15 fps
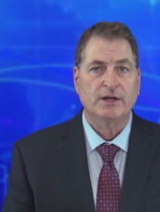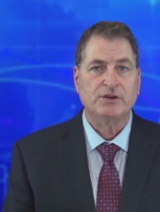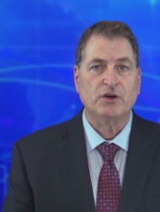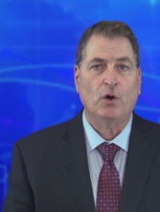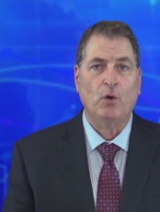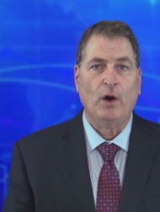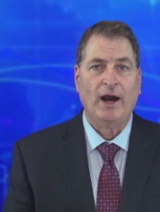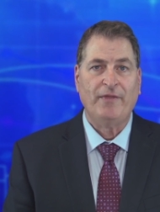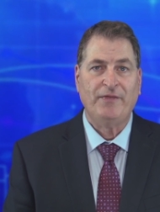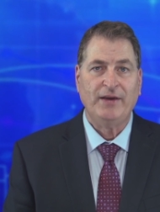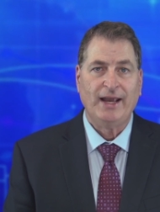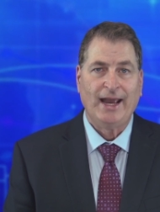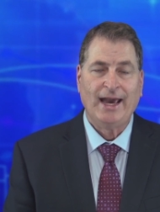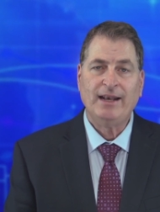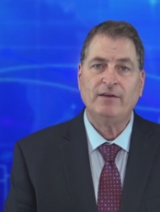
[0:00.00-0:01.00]
So at
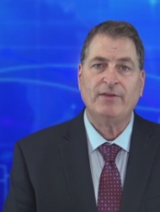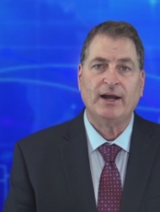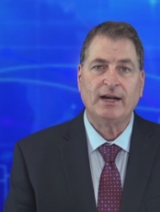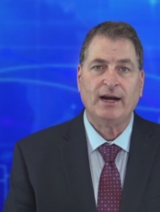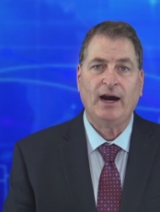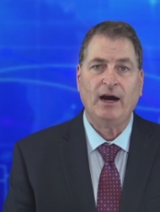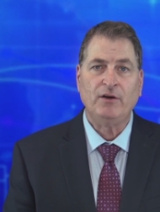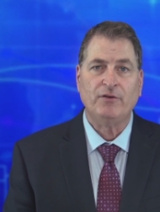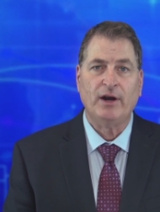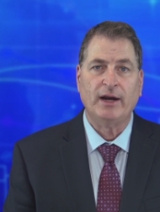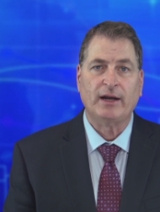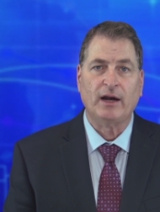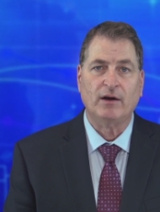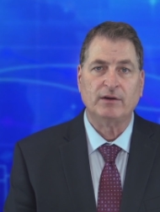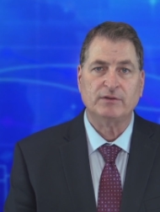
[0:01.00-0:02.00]
the end of that
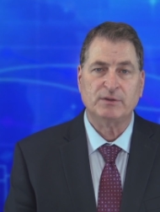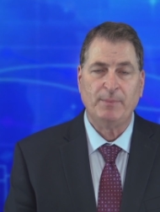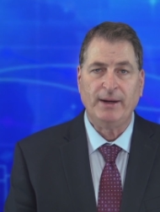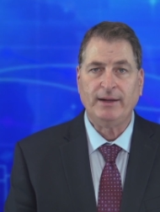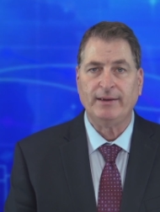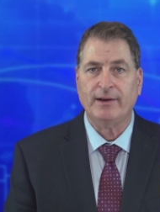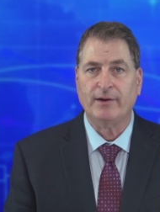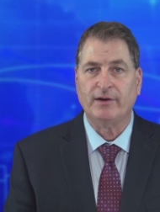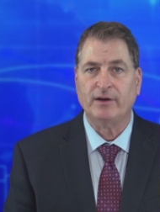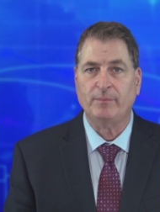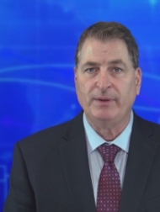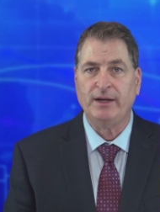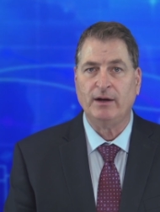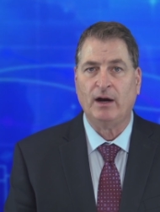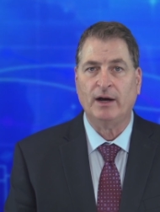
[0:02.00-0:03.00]
contract, a speculator could
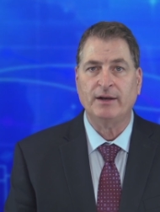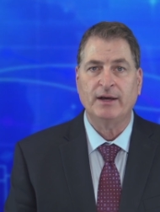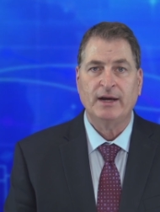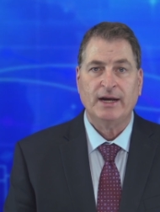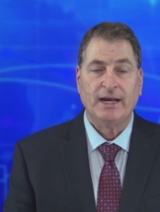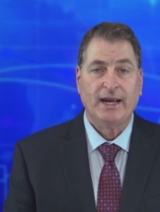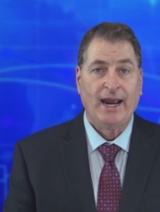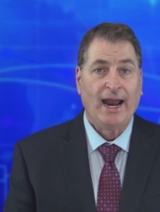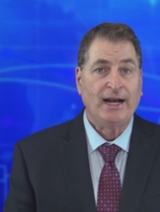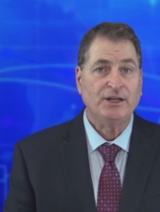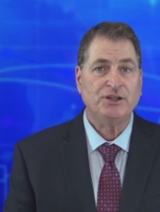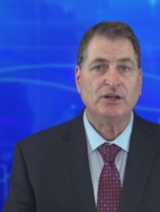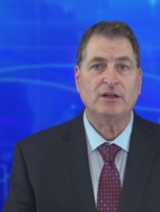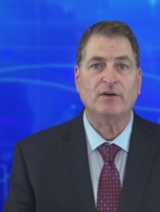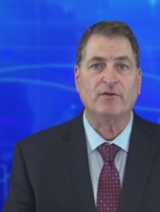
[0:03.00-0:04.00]
be on
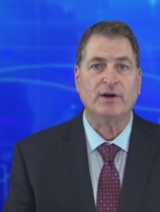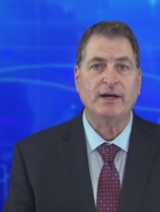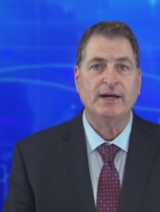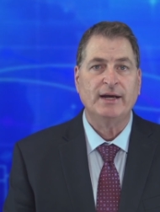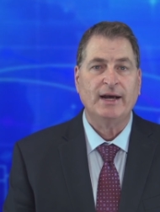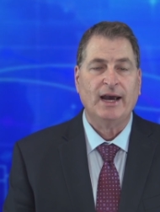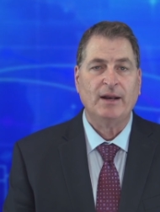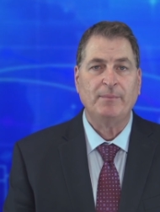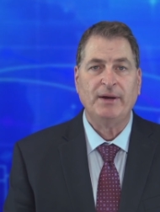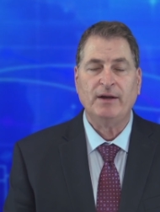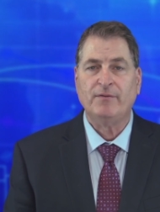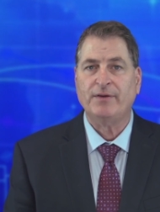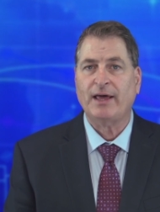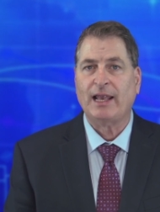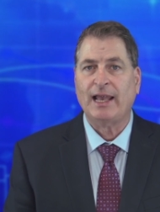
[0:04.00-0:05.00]
cash delivery and be
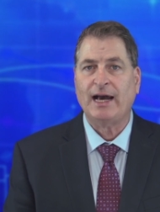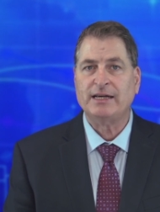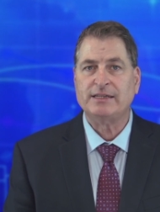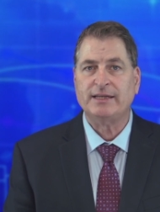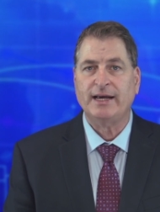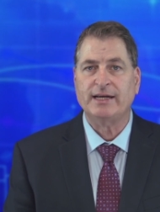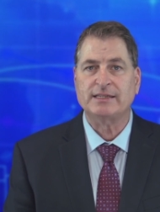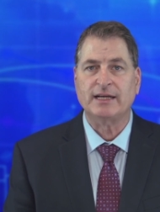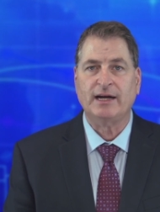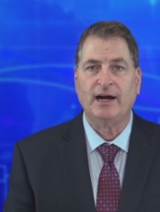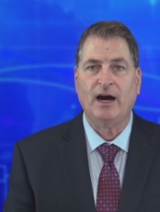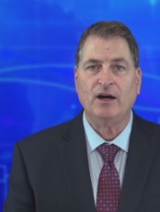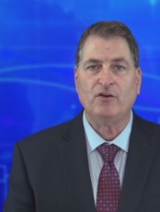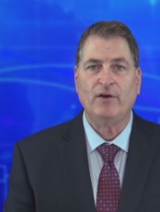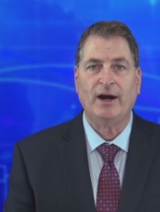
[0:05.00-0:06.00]
in for that last day as the
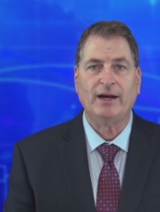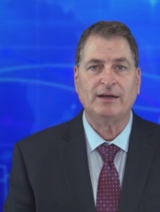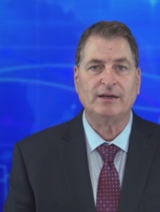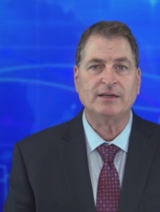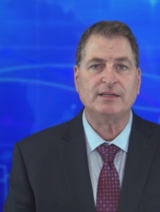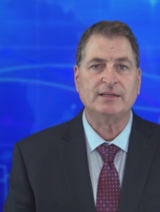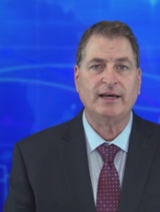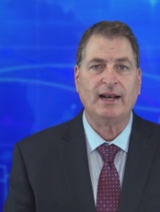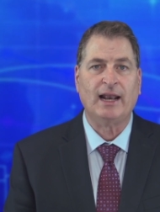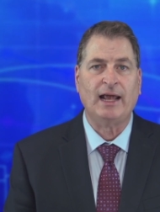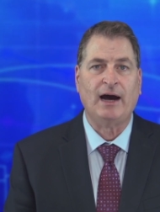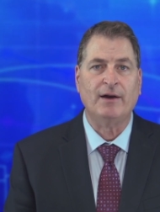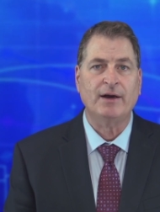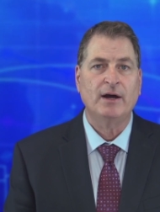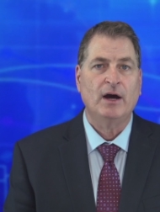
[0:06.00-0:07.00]
contract does settle
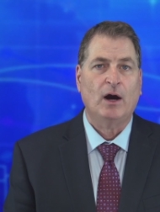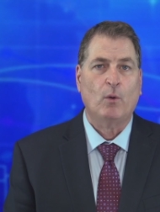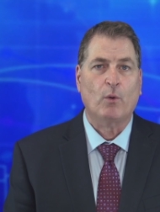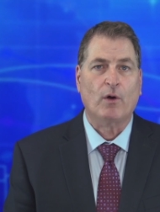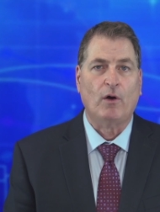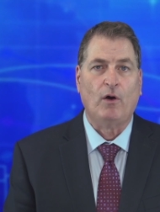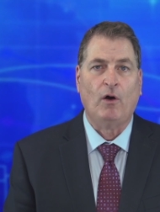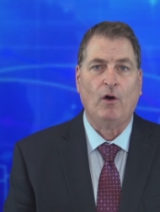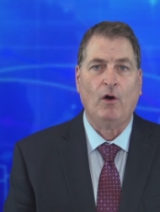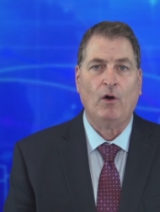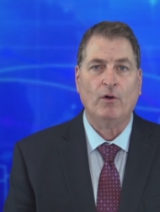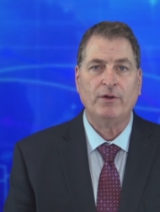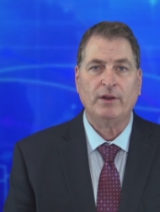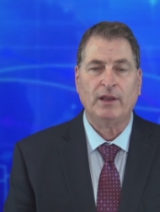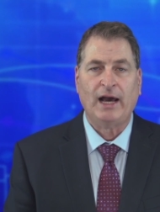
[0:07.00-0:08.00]
out where
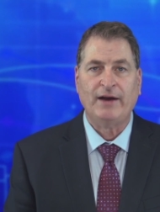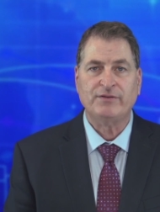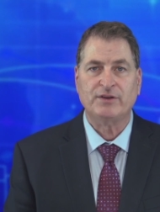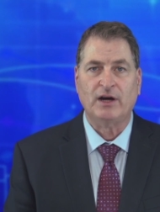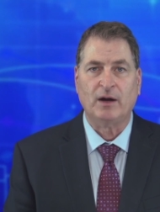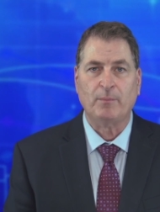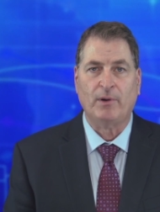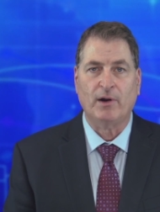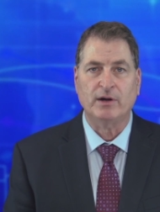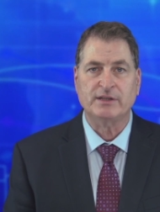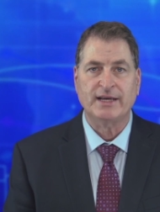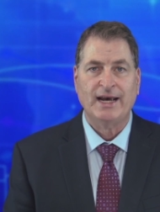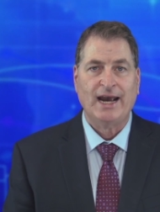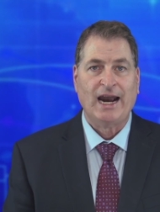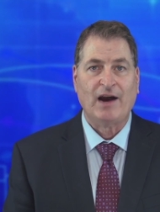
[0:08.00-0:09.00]
all the livestock
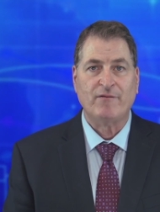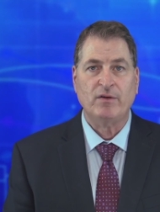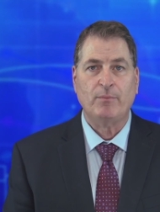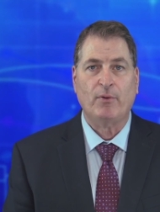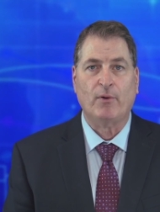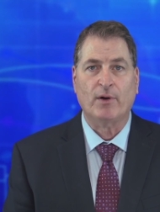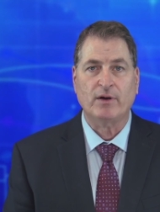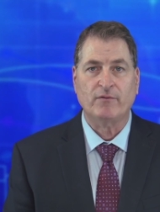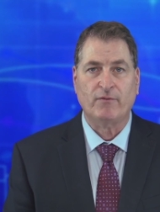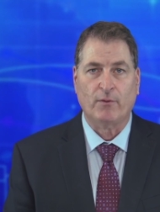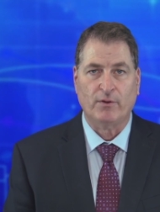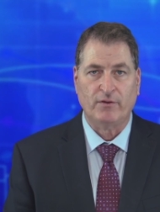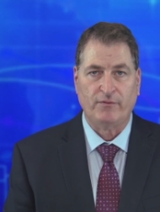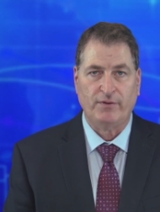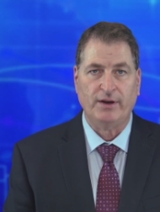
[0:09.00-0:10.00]
barns have reported
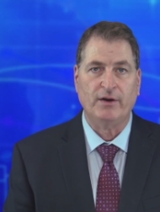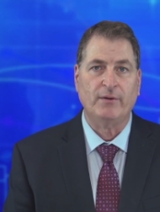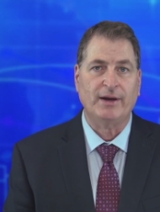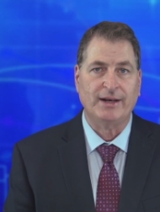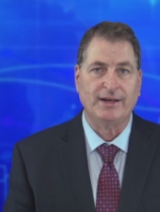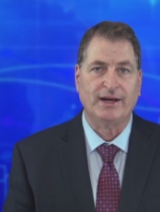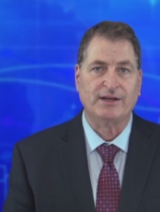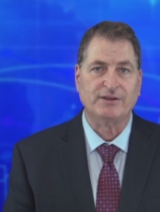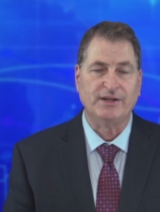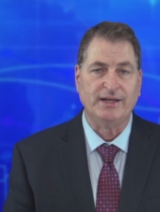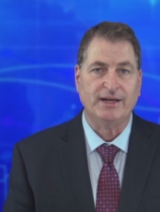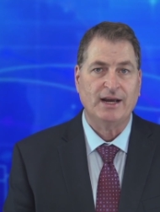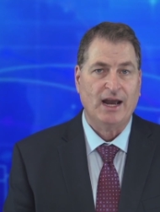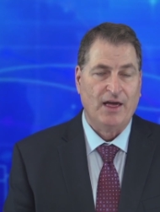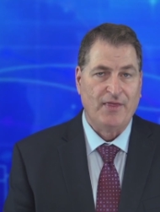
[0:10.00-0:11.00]
for the feeder indexing.
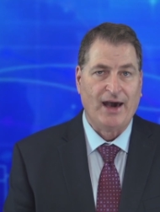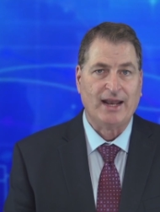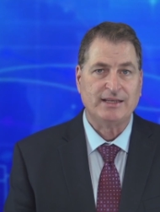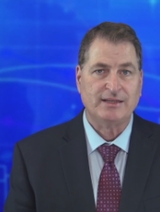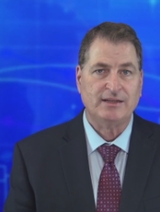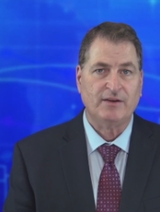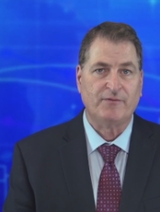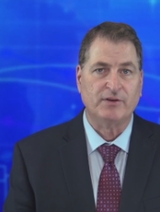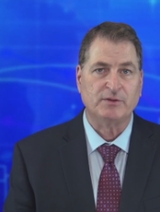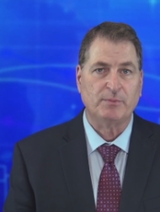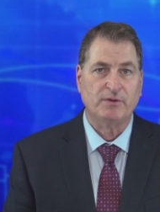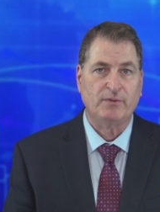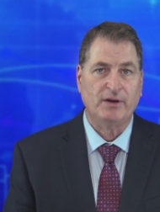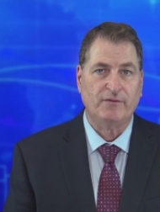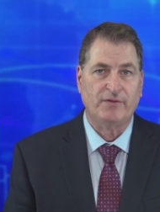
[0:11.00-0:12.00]
That is the difference
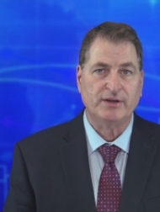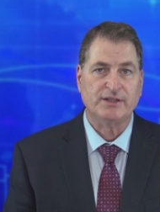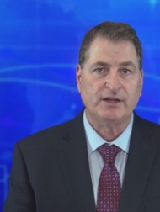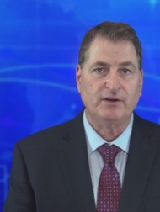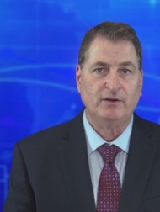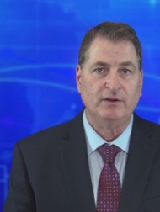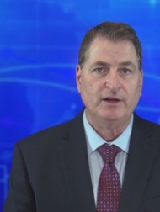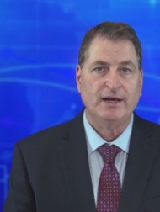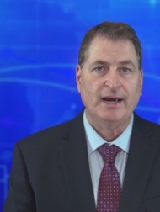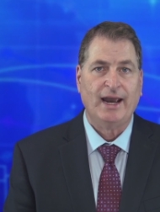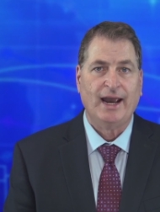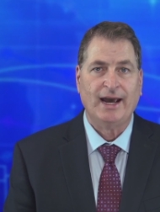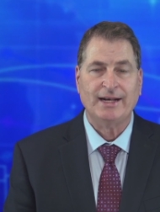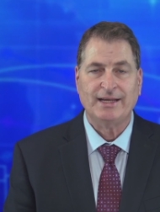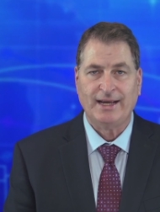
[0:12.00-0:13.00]
between physical
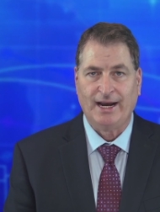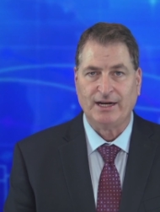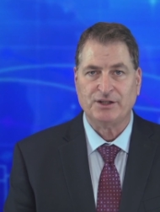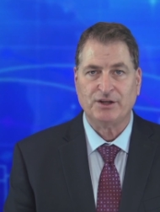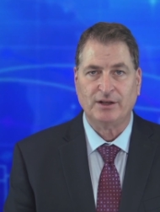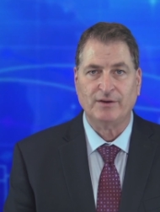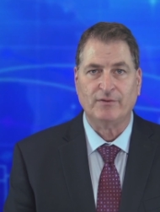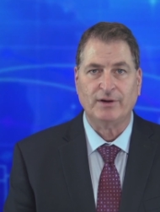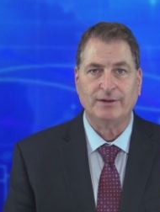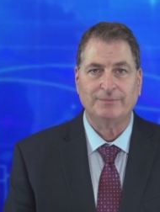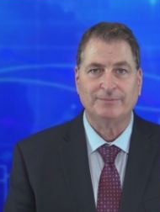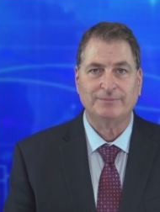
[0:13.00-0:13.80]
and cash delivery.